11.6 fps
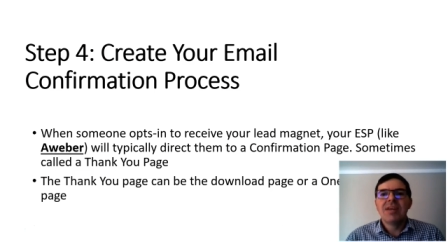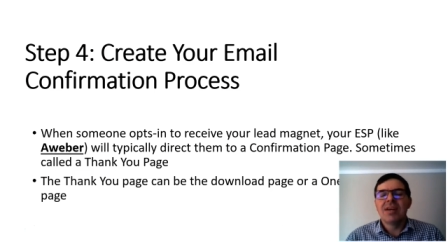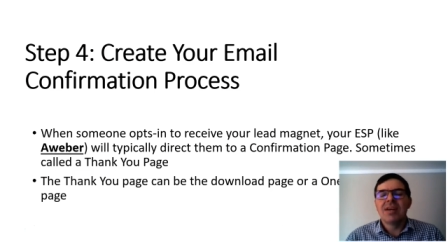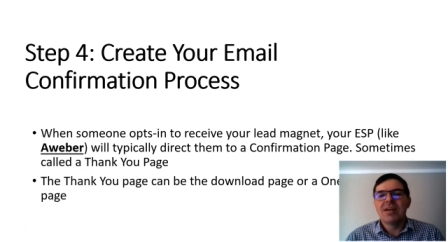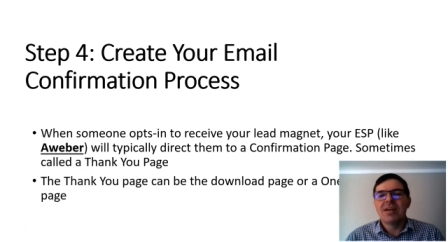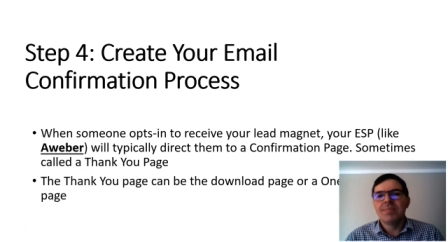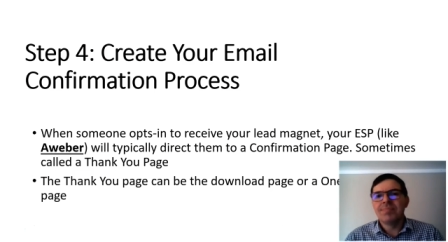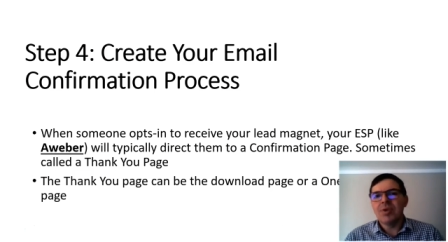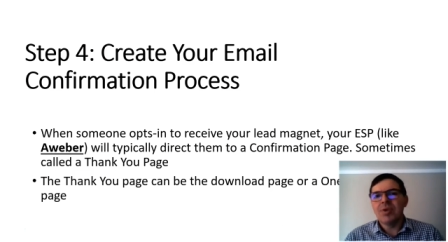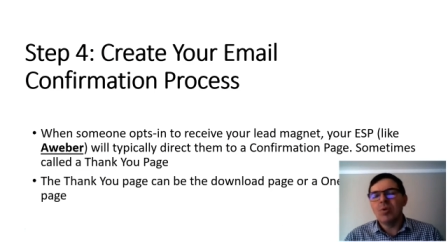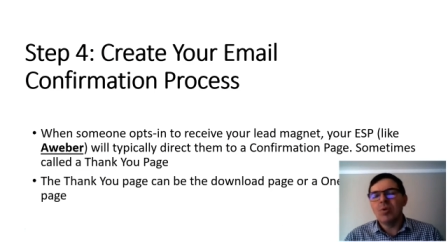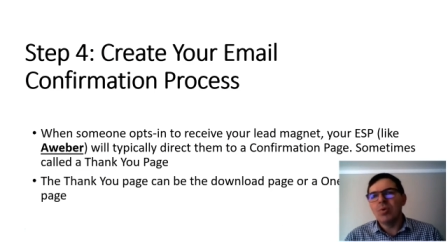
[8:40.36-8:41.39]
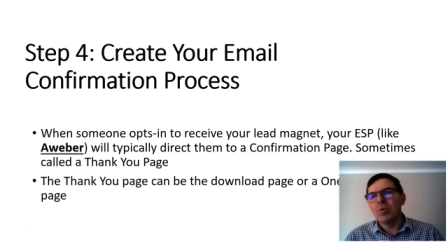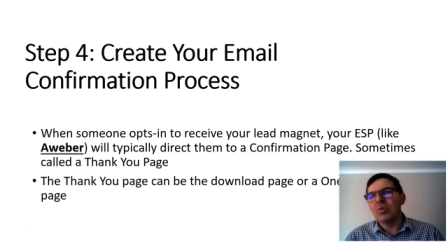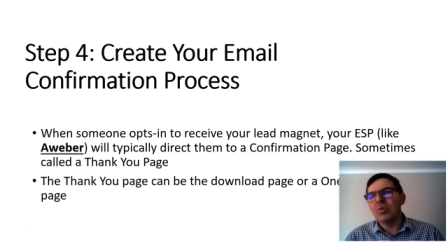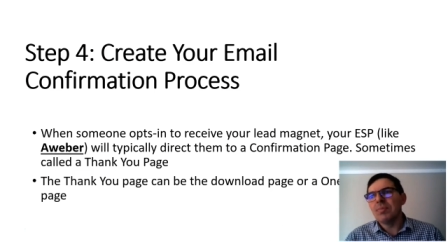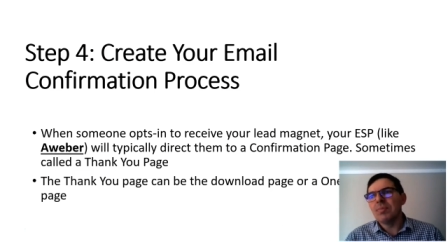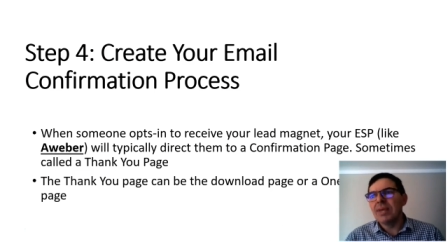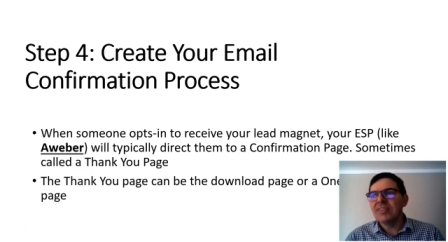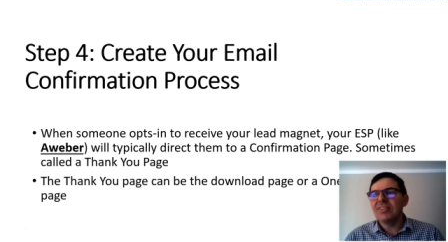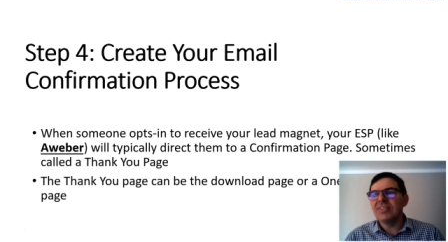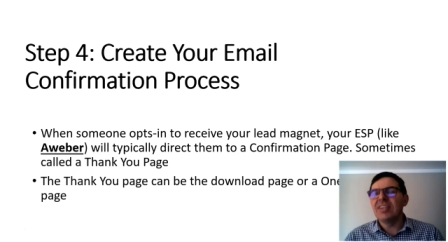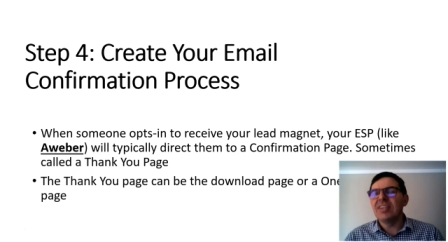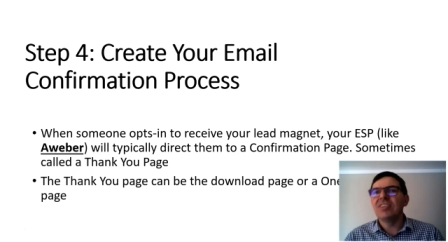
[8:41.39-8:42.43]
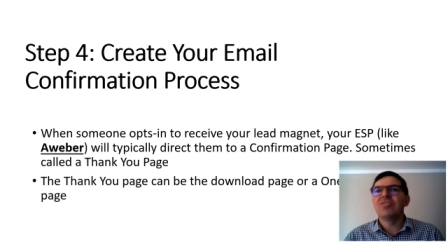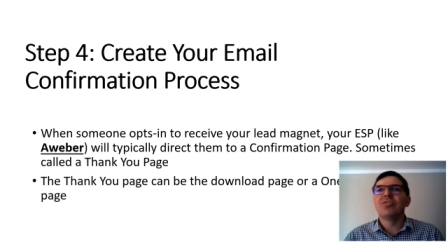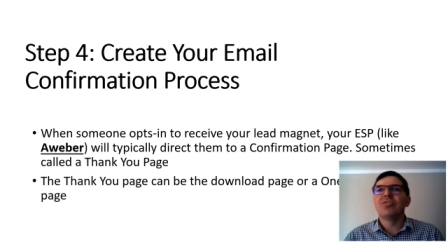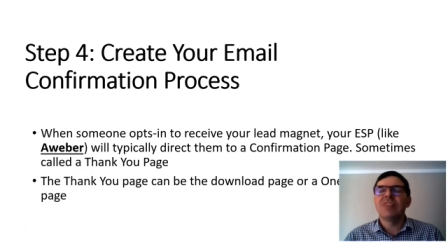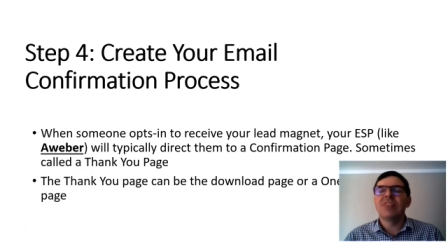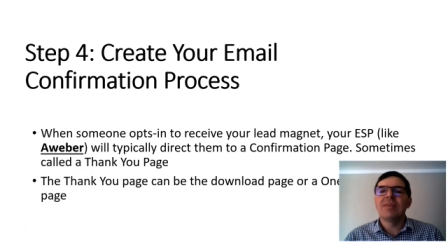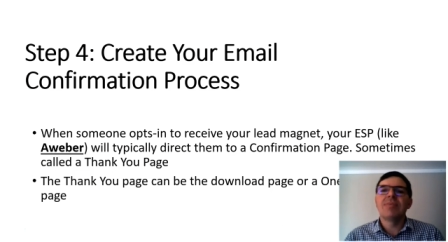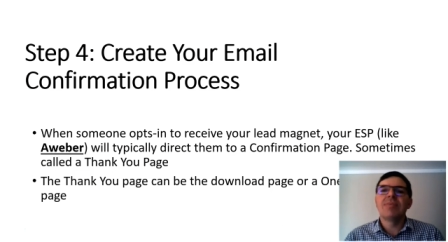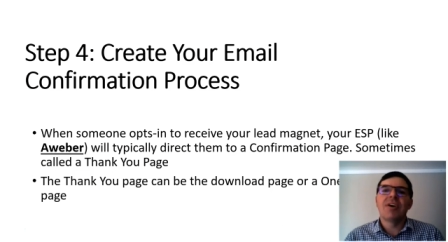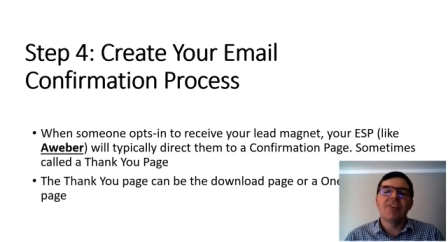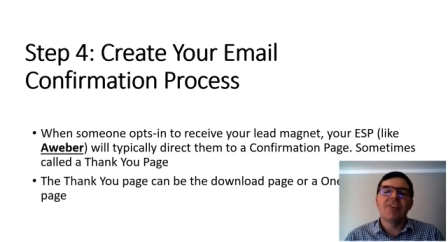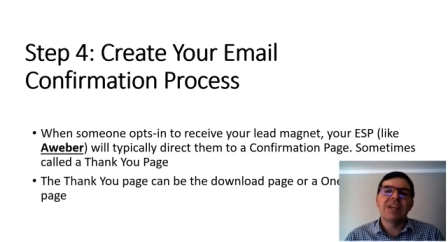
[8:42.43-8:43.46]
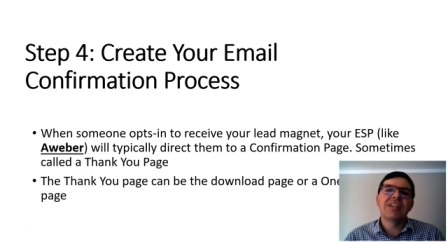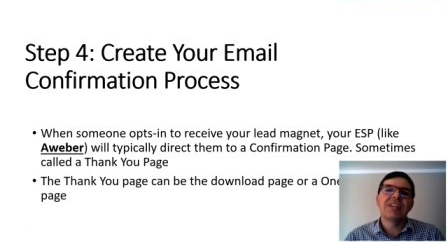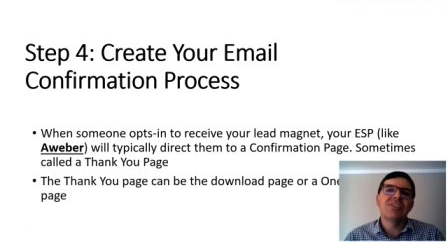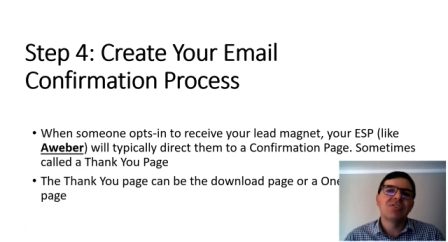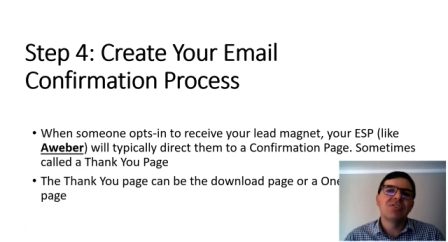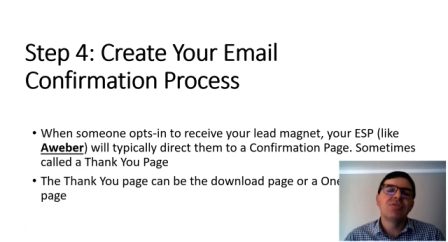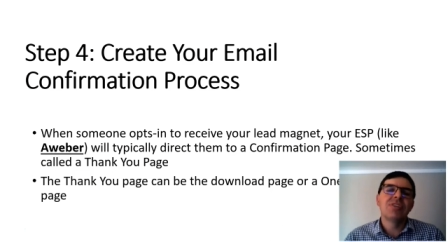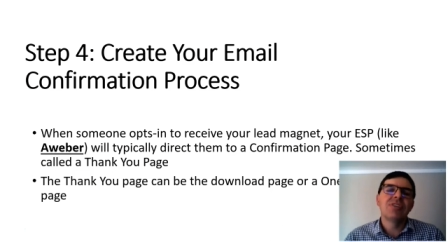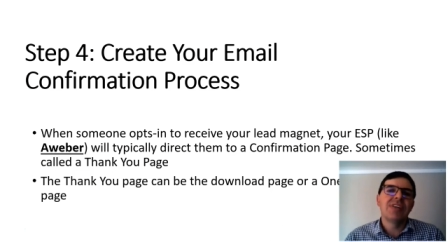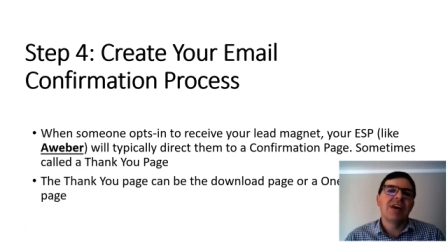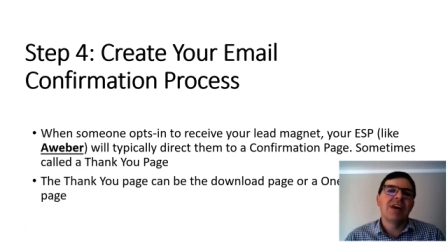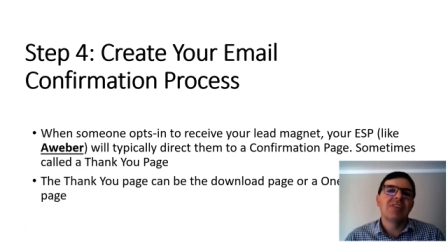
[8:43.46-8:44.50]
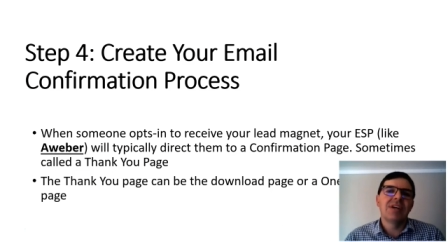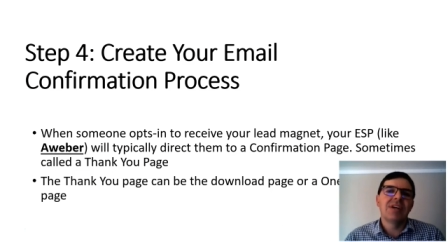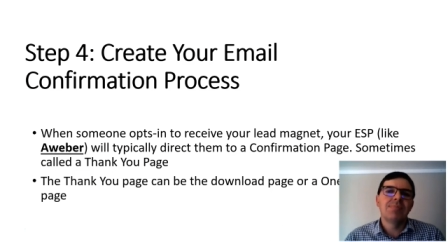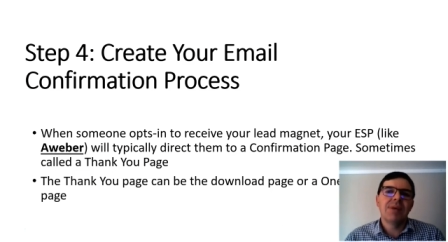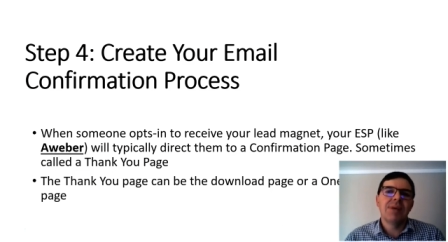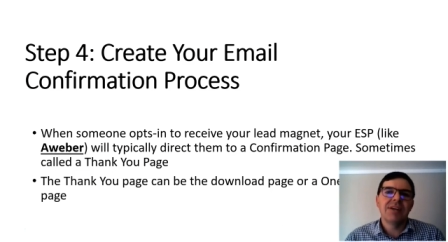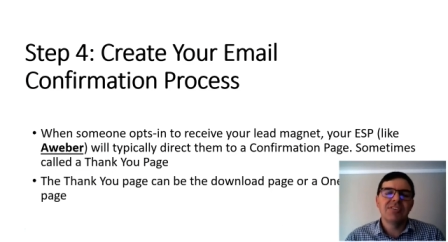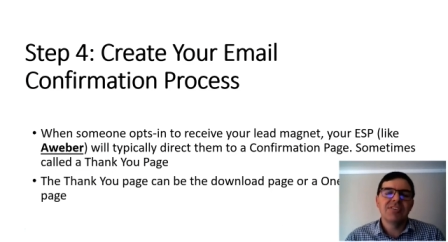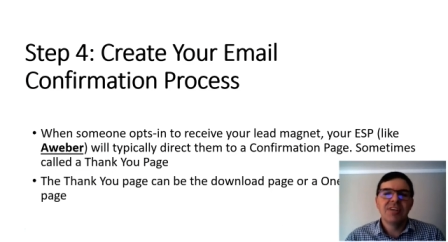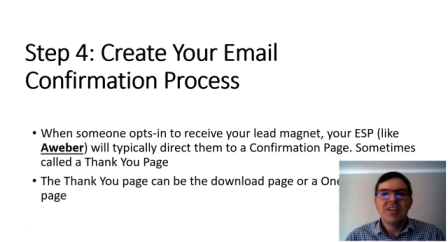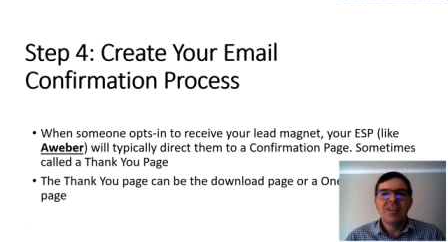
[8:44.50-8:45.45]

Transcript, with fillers: um, or the best is to send them directly to the download page.